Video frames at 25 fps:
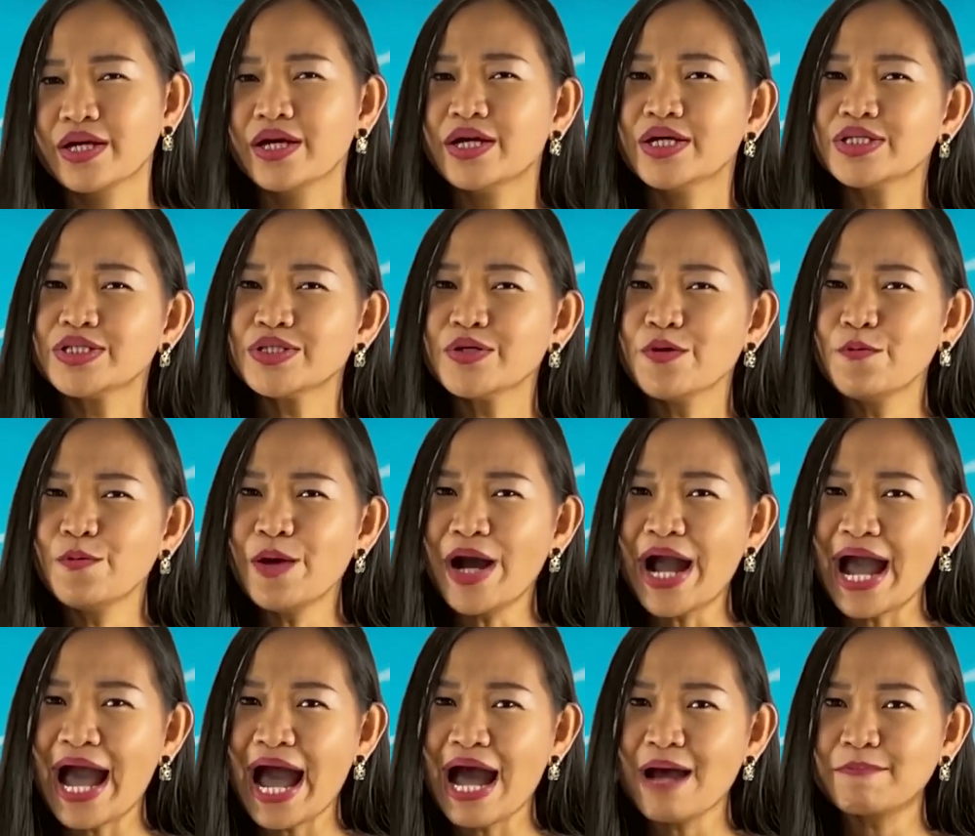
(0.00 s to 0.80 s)
So
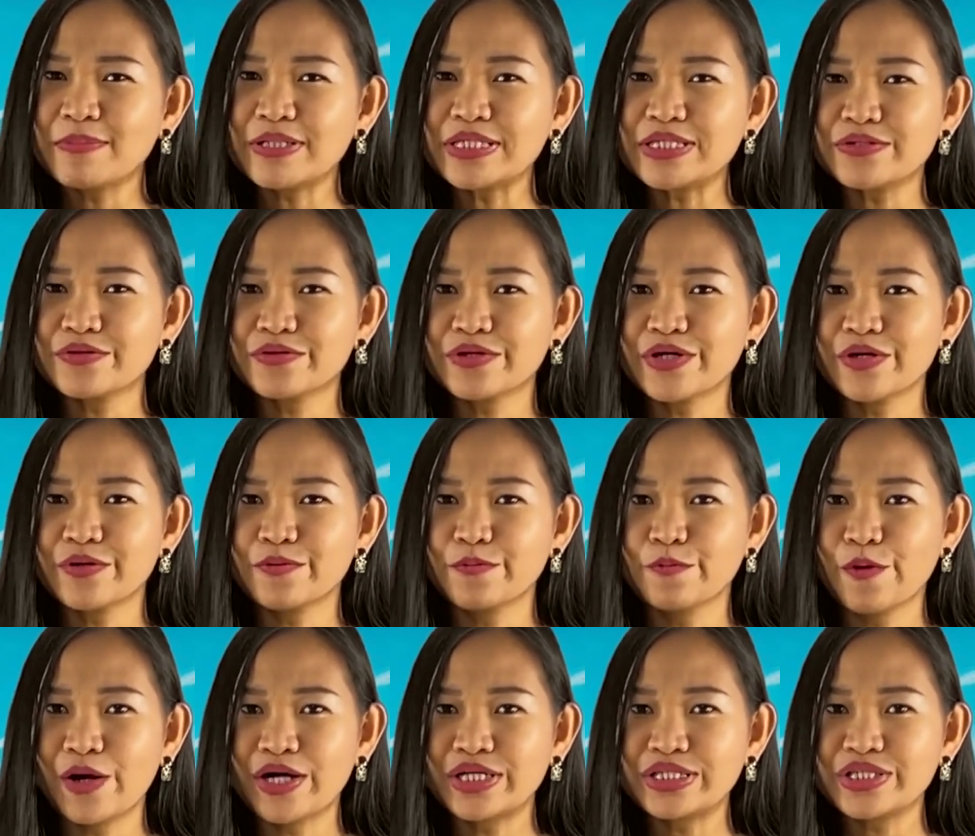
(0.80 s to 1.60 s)
what happens to her
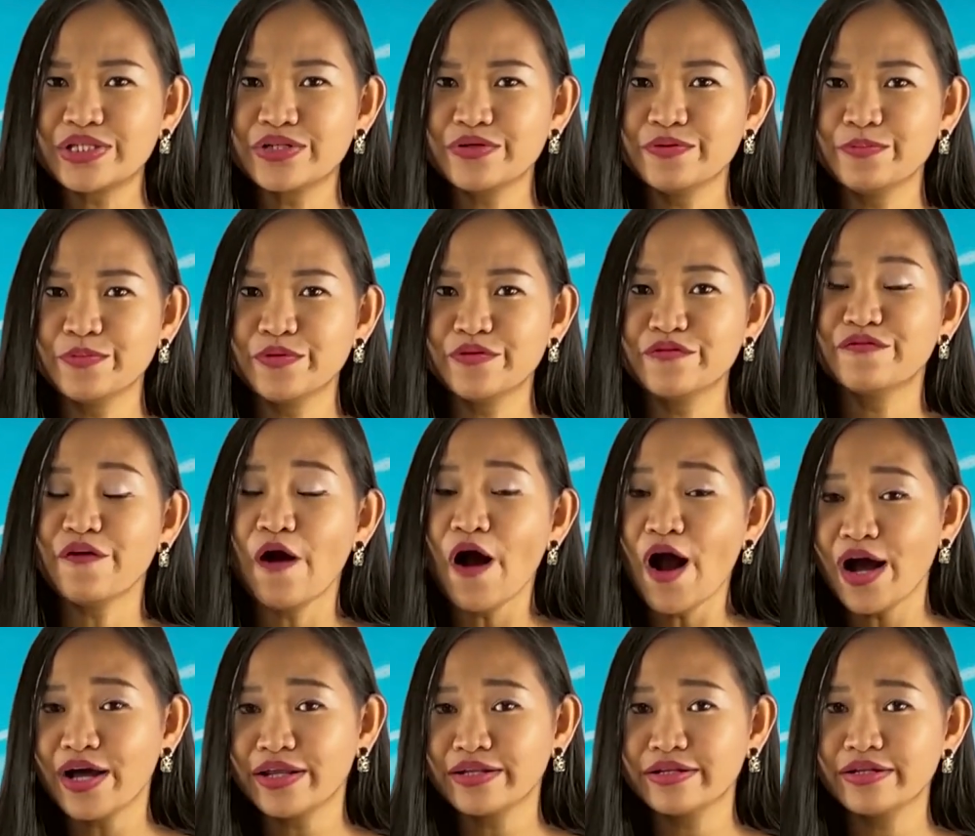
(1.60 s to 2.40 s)
once you move
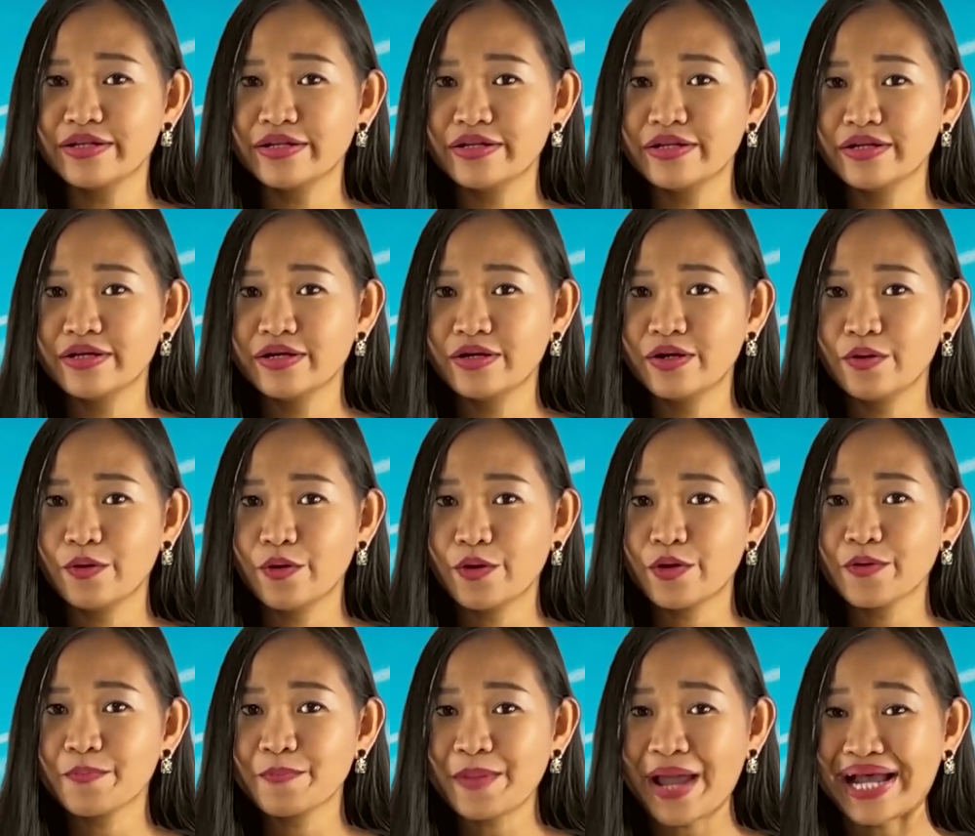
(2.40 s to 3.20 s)
on
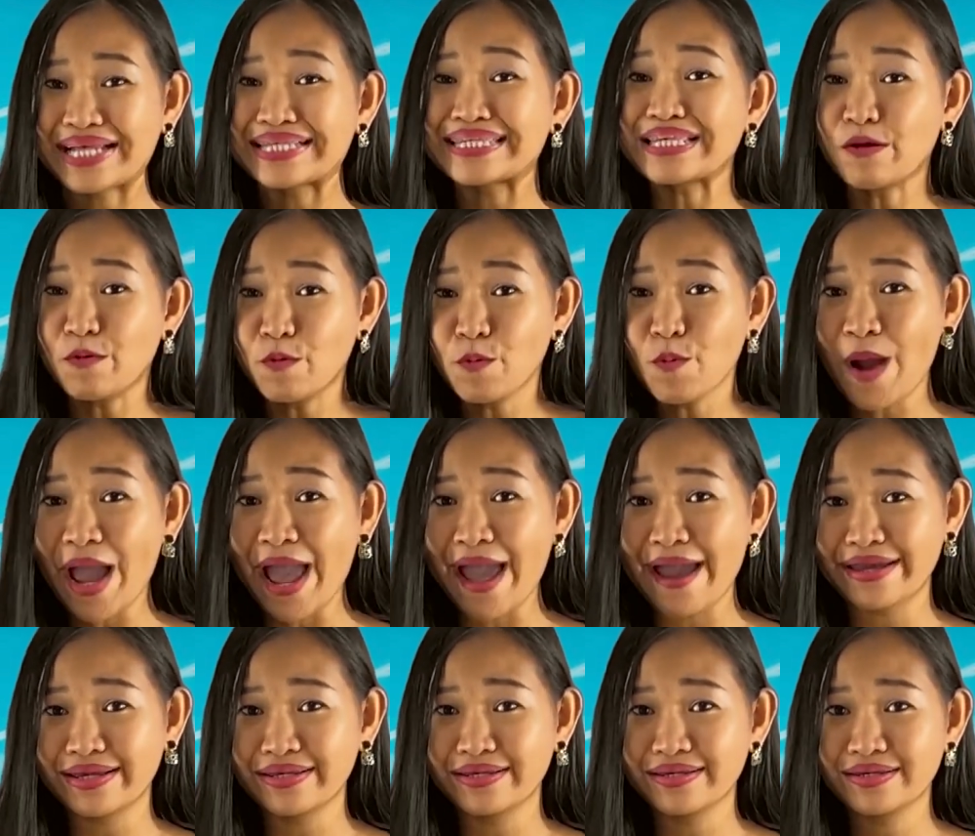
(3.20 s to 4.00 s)
or pass
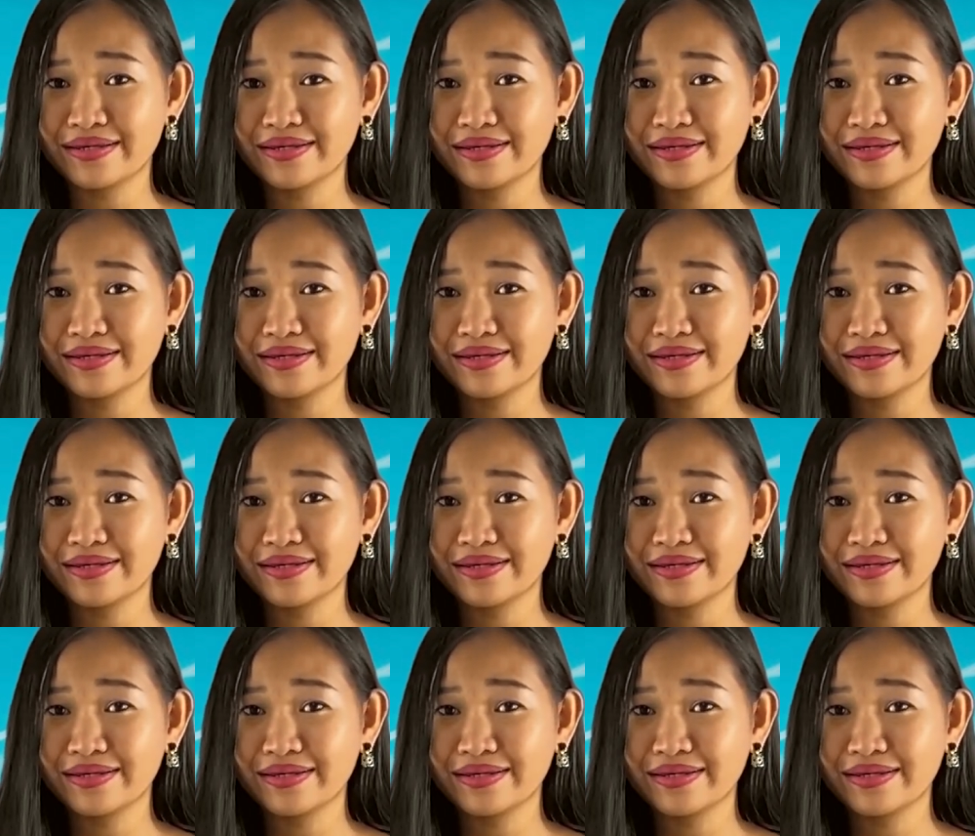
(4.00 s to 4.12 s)
away?